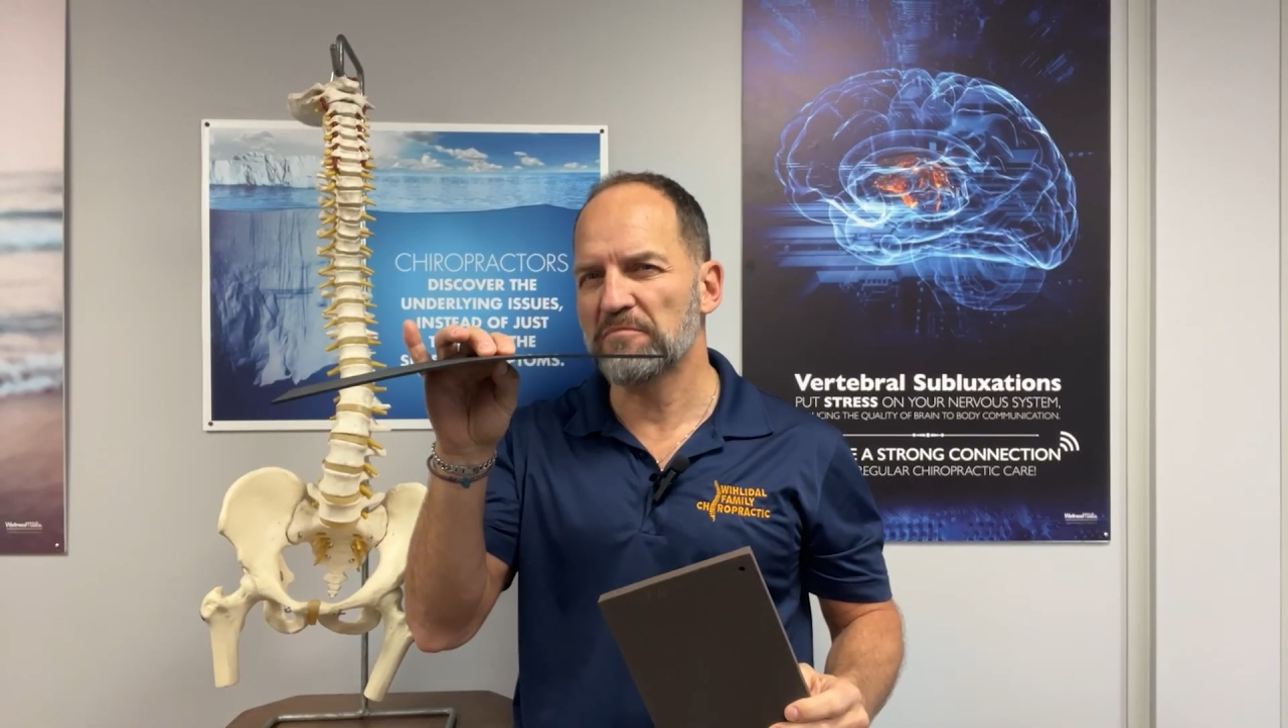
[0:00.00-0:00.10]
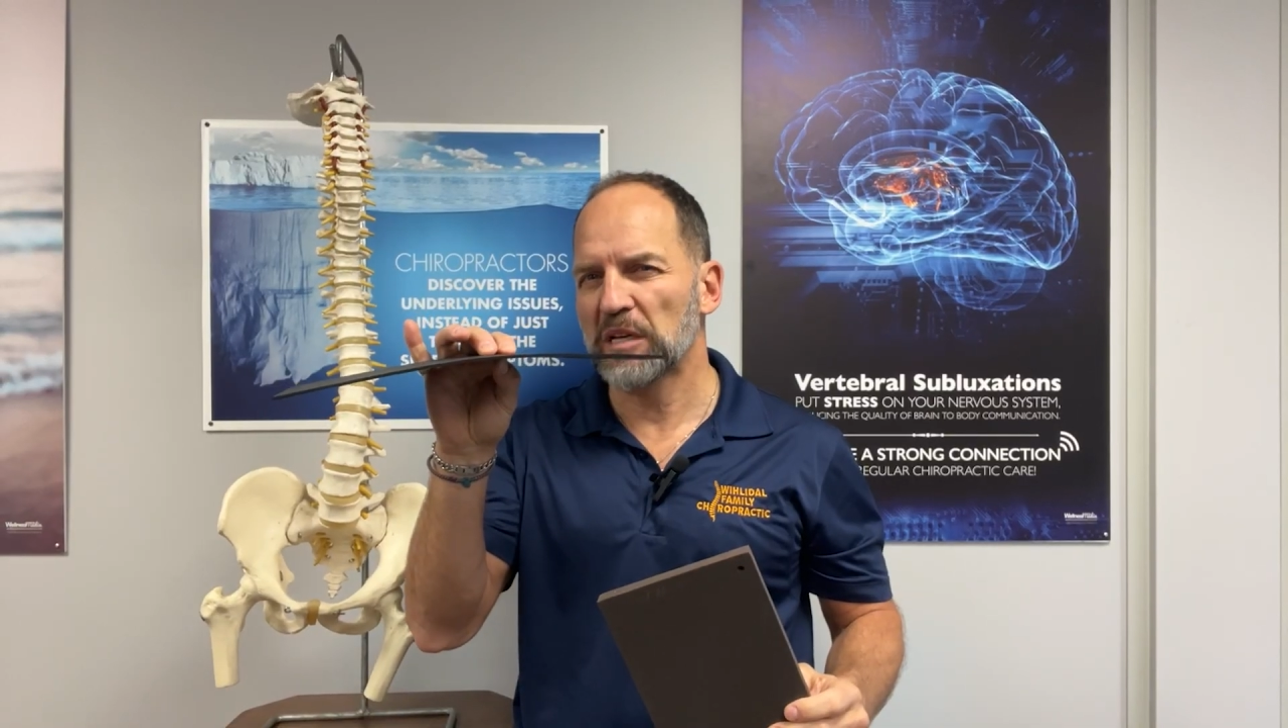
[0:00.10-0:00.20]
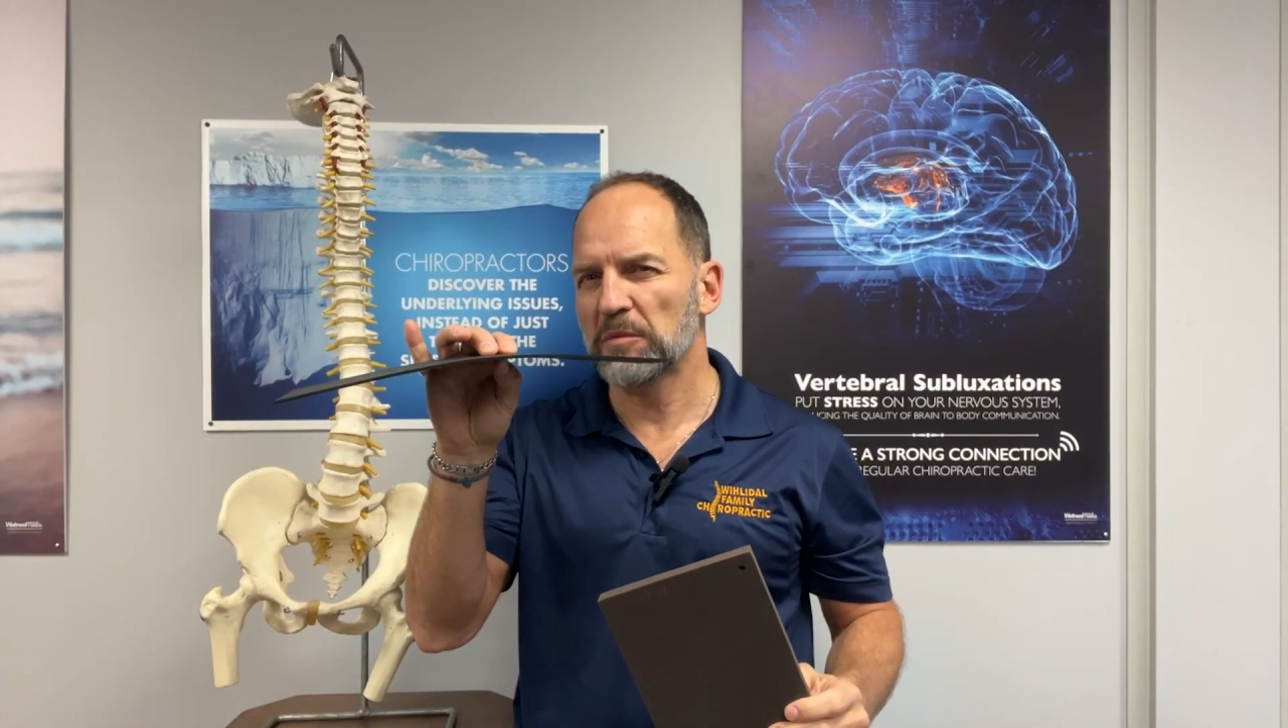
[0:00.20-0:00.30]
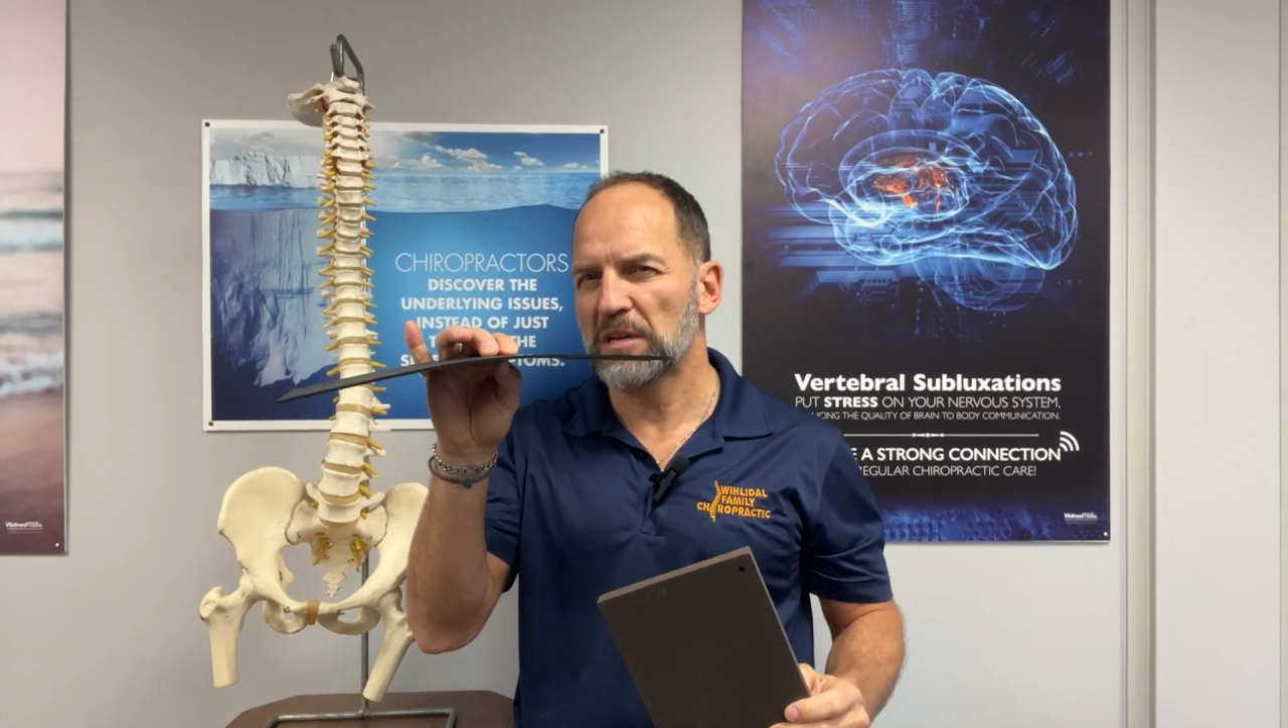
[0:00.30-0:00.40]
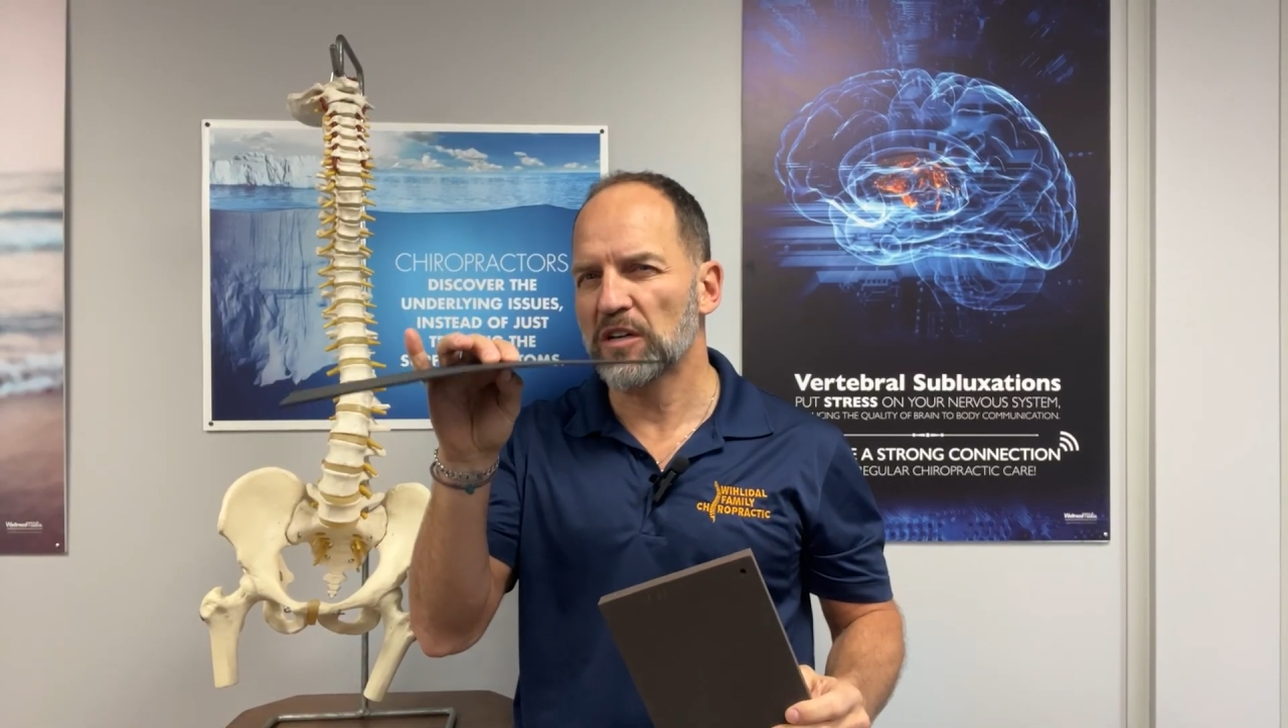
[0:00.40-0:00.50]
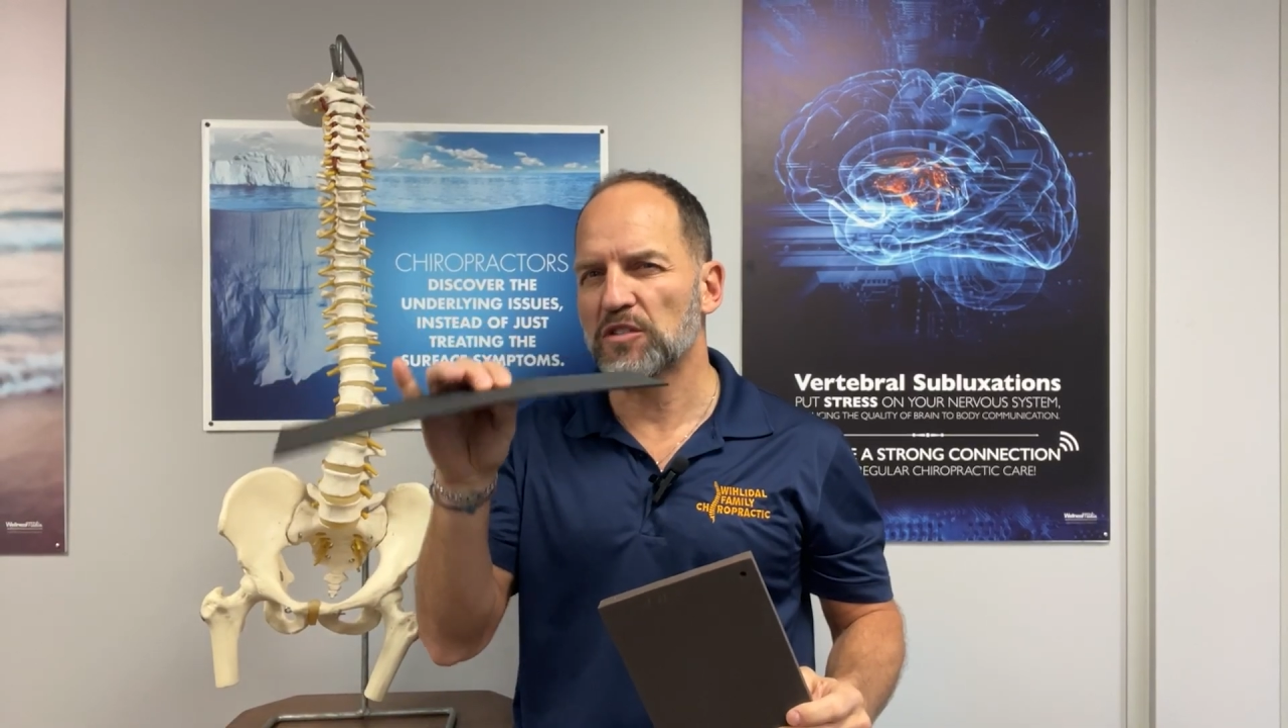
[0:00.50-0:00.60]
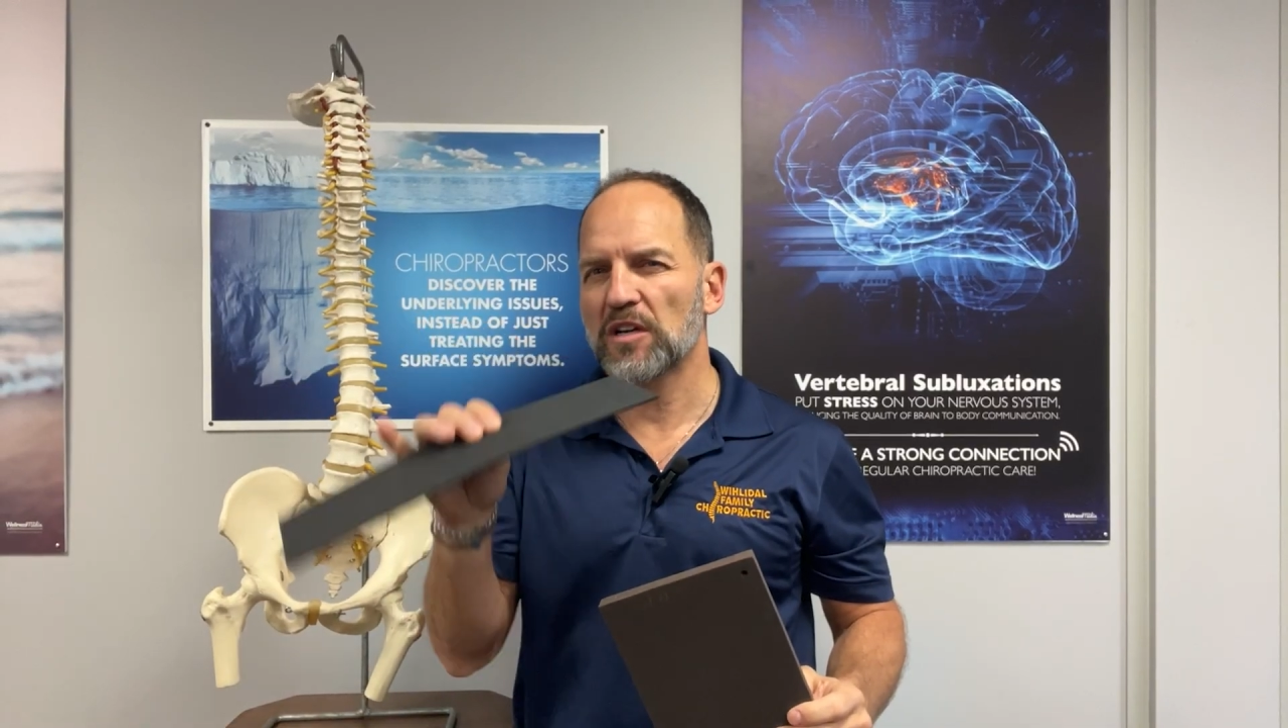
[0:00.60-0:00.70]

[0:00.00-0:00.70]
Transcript: millimeters